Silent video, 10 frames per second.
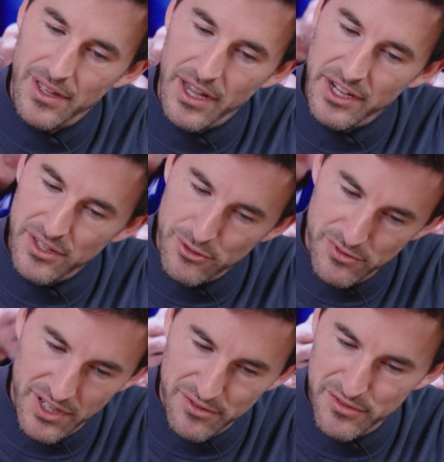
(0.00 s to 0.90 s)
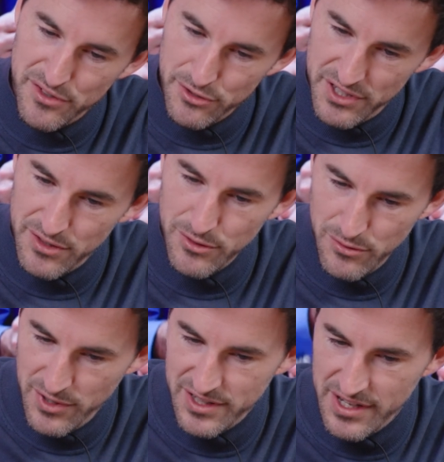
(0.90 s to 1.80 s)
And in 2032,
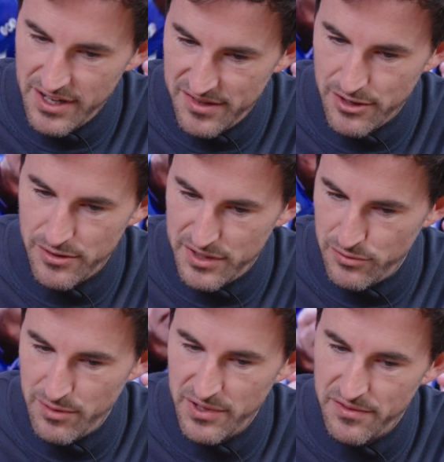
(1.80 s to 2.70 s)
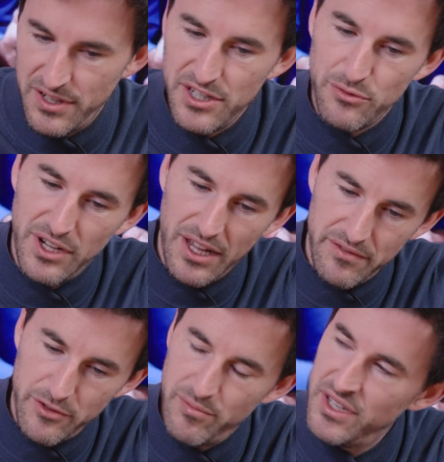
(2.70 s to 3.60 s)
when the A series will be finished, we'll
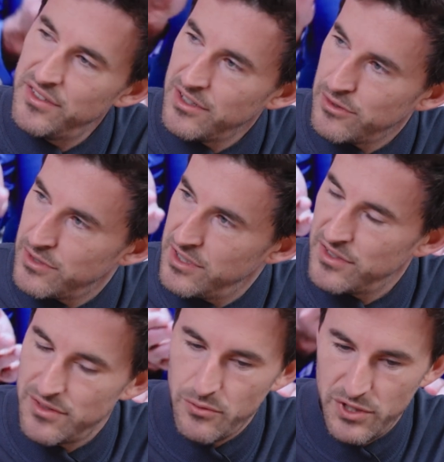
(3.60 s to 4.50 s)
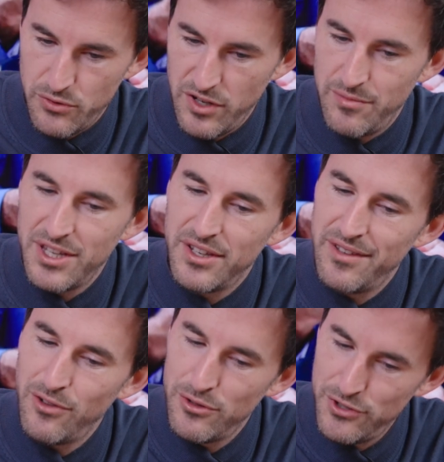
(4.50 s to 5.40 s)
have a B series, which will be an
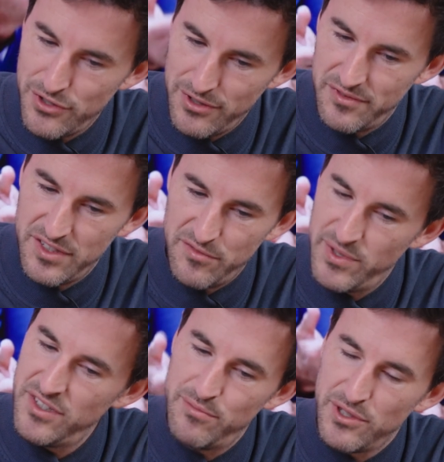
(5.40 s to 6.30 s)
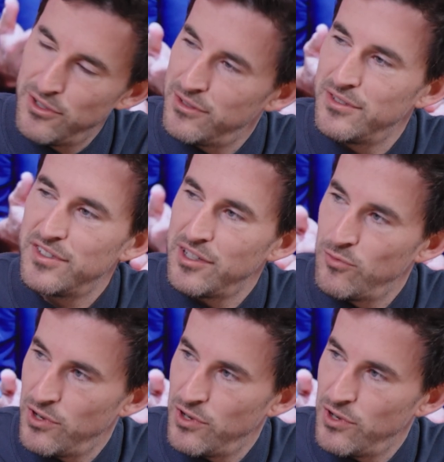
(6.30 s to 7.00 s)
evolution of this piece, but not the same